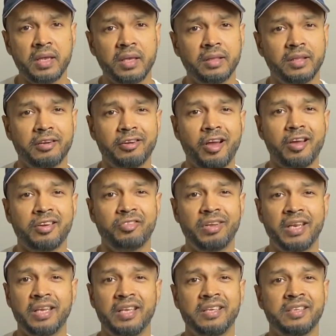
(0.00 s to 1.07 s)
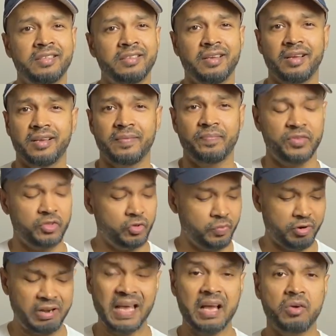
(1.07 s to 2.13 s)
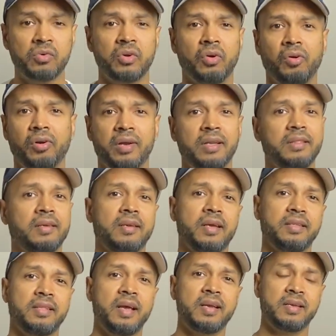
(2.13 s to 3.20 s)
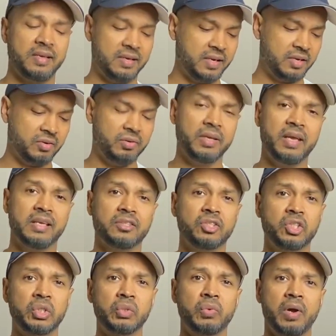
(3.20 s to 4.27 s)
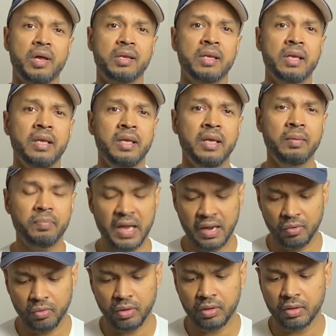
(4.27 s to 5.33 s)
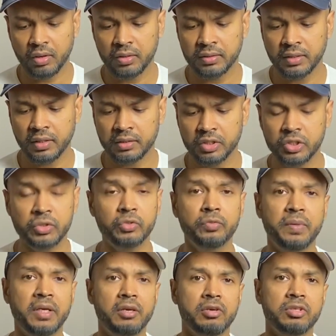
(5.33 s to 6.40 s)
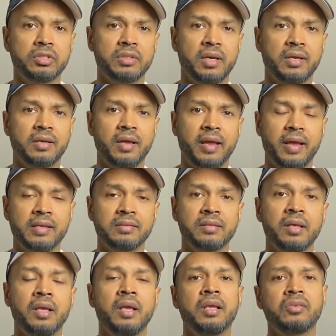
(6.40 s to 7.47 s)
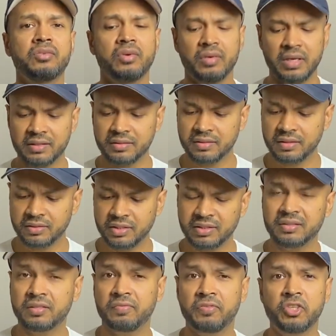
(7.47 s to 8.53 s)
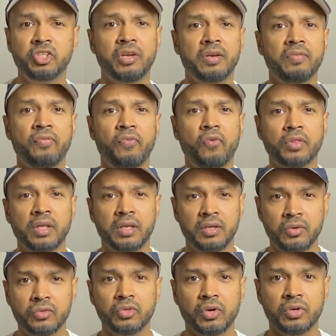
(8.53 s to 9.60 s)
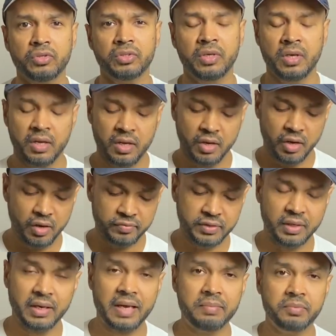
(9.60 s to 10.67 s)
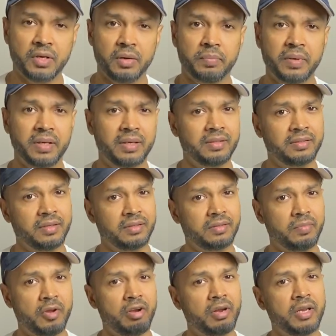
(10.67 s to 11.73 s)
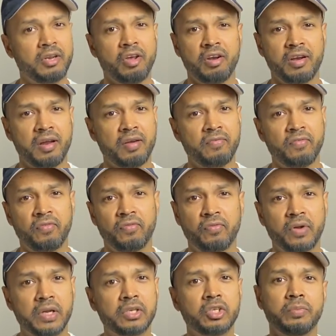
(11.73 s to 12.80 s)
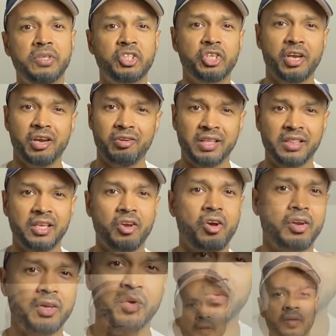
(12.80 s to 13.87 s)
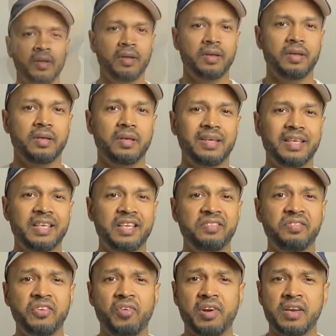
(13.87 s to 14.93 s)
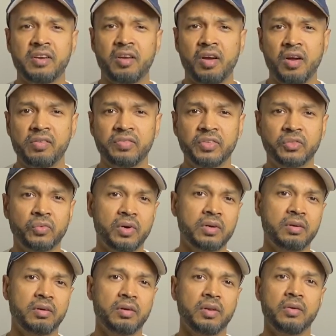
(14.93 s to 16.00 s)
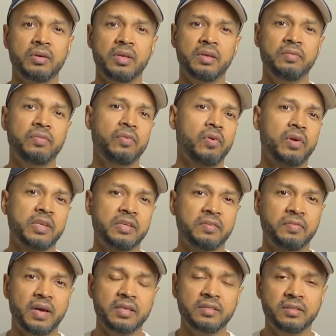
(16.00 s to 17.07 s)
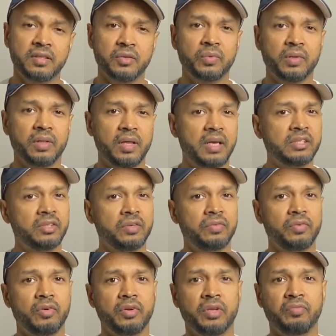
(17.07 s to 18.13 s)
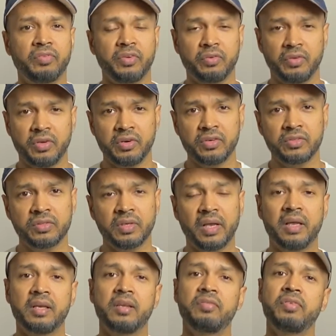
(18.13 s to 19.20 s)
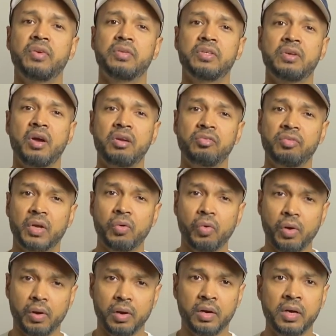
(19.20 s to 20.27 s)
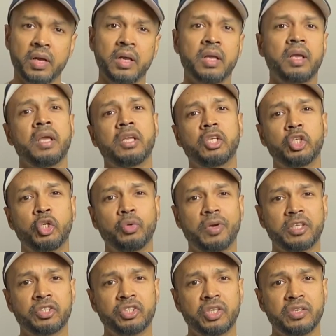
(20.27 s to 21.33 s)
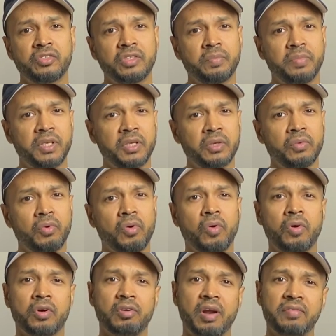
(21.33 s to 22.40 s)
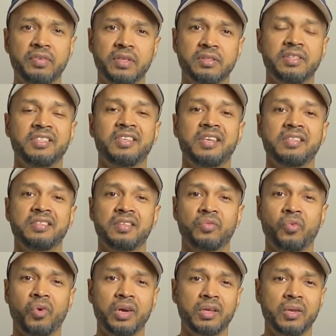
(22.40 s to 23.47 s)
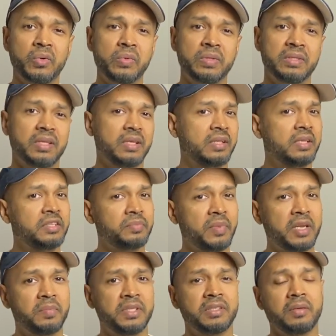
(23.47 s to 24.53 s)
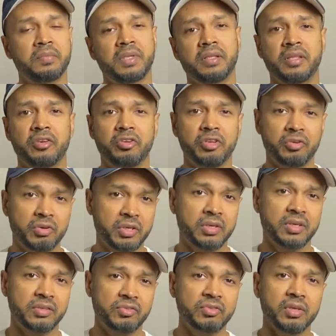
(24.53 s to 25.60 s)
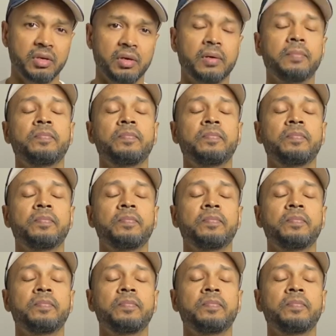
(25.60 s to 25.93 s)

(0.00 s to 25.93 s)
They're not really super loud or anything like that. It only has 2 watt power on the 2 speakers that it has. So it's just sufficient for the users of the laptop. It's merely not enough to be sharing the audio with anyone else. If you are an office worker looking for a device that will last you for a few years, and if you do not require too much CPU or graphics intensive workload, then this might be something that you could consider.